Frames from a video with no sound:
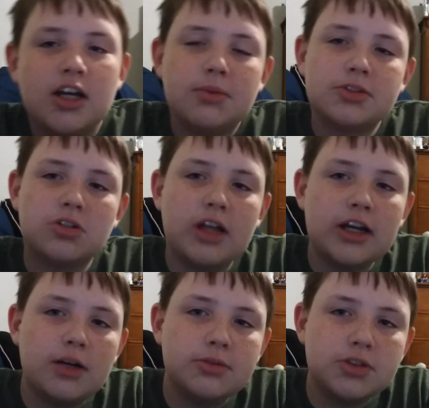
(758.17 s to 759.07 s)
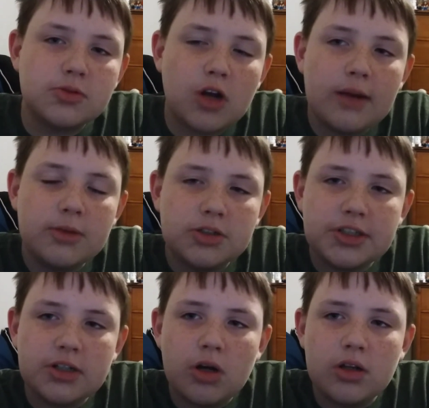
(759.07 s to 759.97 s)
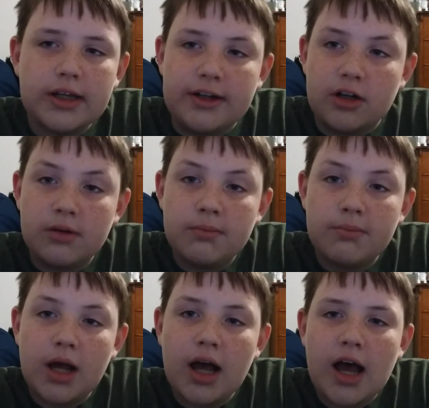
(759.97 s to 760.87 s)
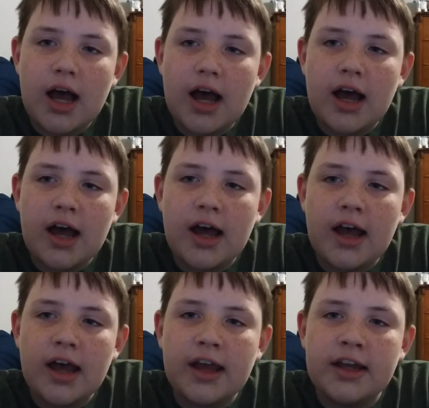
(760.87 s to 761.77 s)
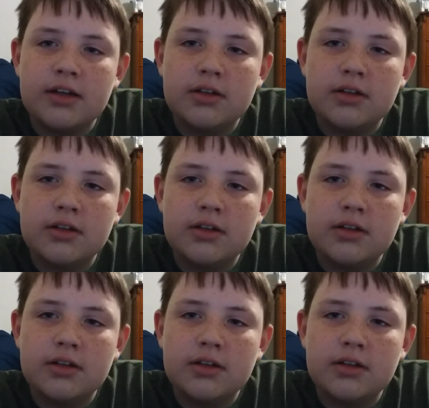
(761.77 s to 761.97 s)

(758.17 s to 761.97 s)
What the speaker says: Make sure to like, comment, subscribe, and I'll see you all later. Bye!